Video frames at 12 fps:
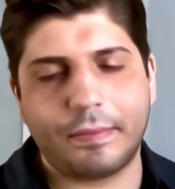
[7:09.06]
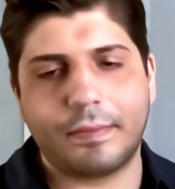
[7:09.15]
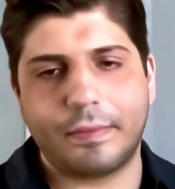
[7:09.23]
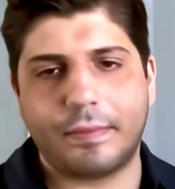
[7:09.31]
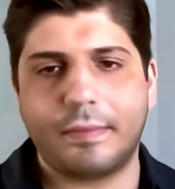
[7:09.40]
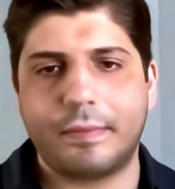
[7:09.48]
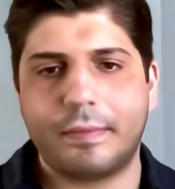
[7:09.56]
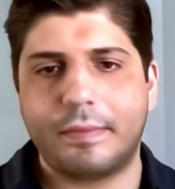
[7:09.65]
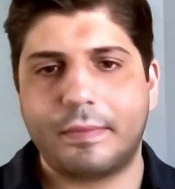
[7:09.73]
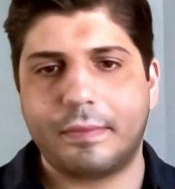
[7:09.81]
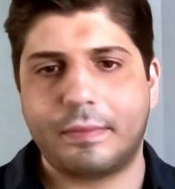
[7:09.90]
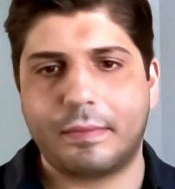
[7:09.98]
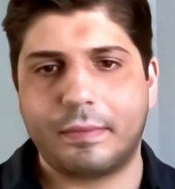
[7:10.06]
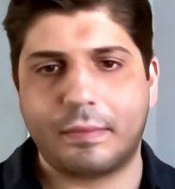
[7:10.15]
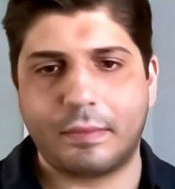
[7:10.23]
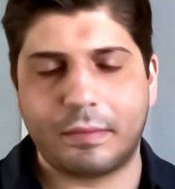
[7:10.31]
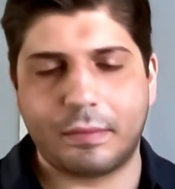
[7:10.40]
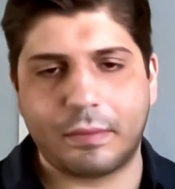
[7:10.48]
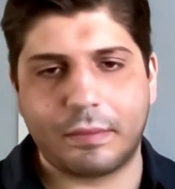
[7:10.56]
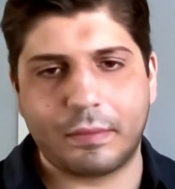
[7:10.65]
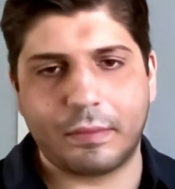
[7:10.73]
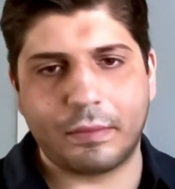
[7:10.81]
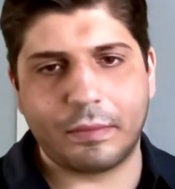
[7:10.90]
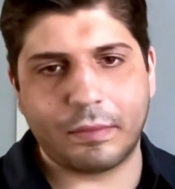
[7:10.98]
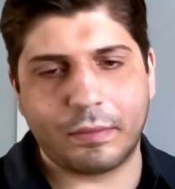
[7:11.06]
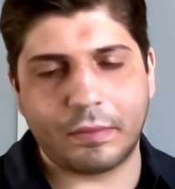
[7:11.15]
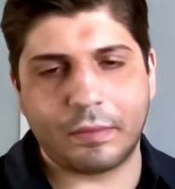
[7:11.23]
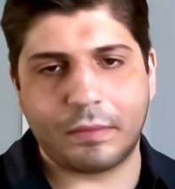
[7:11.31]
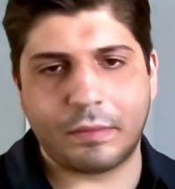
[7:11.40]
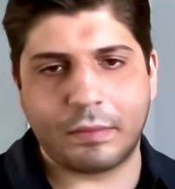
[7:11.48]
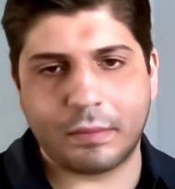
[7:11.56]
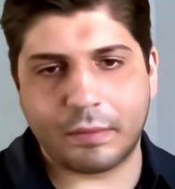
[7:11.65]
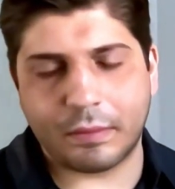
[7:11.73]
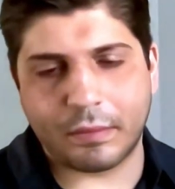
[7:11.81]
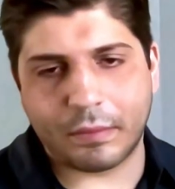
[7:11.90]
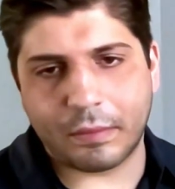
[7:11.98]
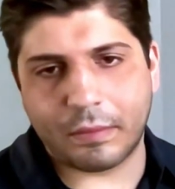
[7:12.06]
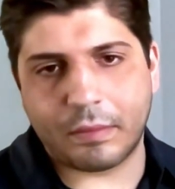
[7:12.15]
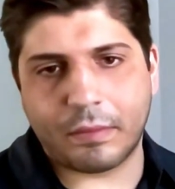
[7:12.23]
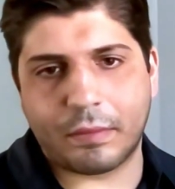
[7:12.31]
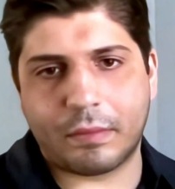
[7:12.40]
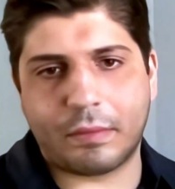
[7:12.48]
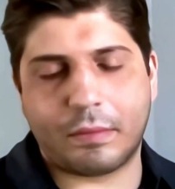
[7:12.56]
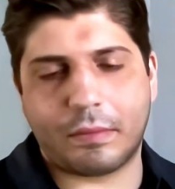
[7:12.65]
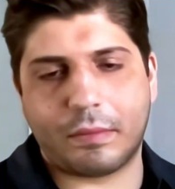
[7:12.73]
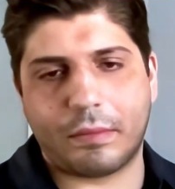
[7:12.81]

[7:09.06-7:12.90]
No words are spoken by the person on screen.